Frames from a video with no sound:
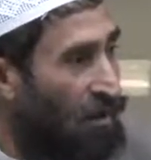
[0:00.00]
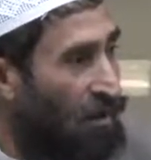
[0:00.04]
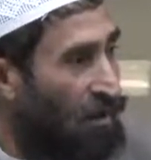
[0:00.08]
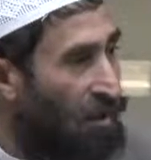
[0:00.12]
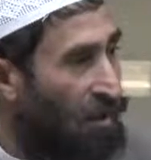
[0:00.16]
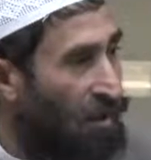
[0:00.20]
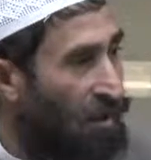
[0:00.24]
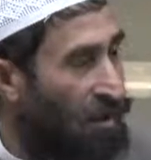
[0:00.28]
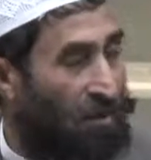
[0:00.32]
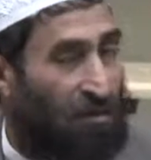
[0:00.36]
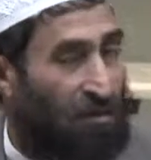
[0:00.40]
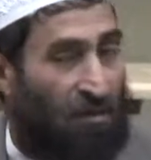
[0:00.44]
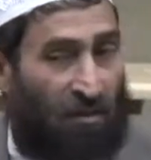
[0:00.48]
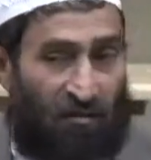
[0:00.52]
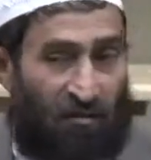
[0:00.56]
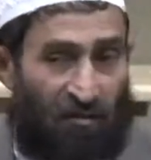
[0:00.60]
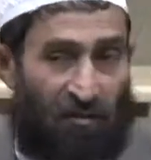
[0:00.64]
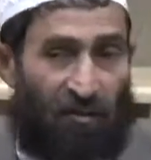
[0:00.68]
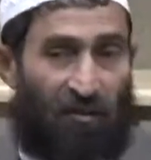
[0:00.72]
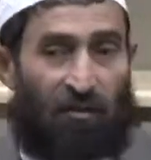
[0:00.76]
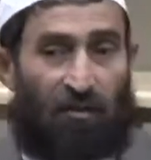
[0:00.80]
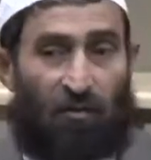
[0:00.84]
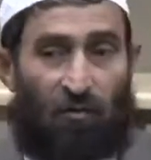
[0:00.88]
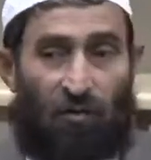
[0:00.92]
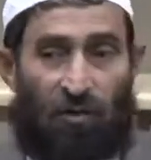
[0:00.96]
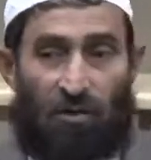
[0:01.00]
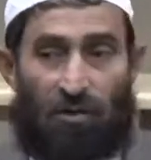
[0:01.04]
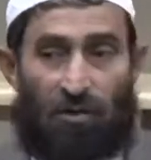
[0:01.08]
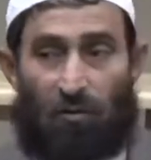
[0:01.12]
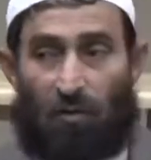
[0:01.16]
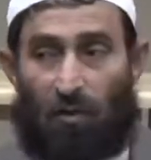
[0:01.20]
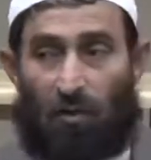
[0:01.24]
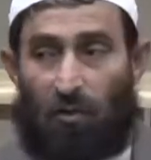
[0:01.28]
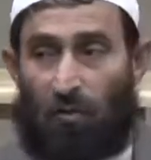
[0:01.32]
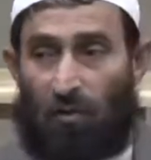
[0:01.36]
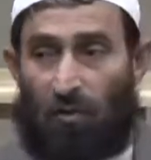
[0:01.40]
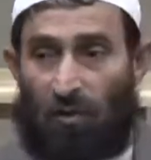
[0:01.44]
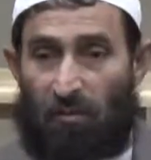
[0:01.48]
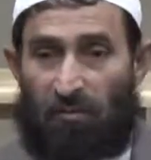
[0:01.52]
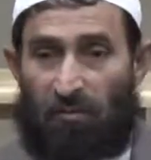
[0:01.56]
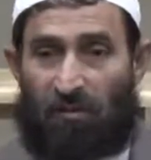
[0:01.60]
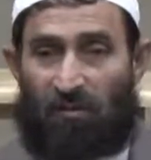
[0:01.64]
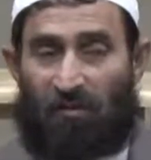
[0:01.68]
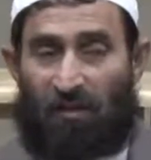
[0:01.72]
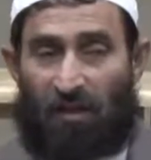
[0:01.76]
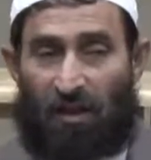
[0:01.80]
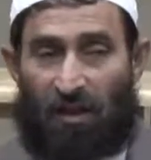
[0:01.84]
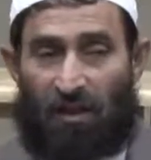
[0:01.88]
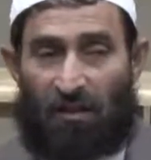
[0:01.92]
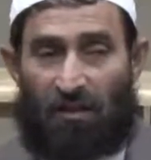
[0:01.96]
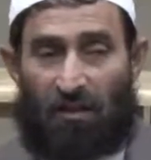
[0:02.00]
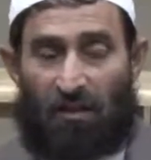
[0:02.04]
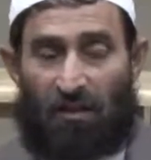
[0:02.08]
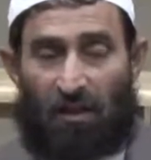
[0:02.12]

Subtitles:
And this individual will be said,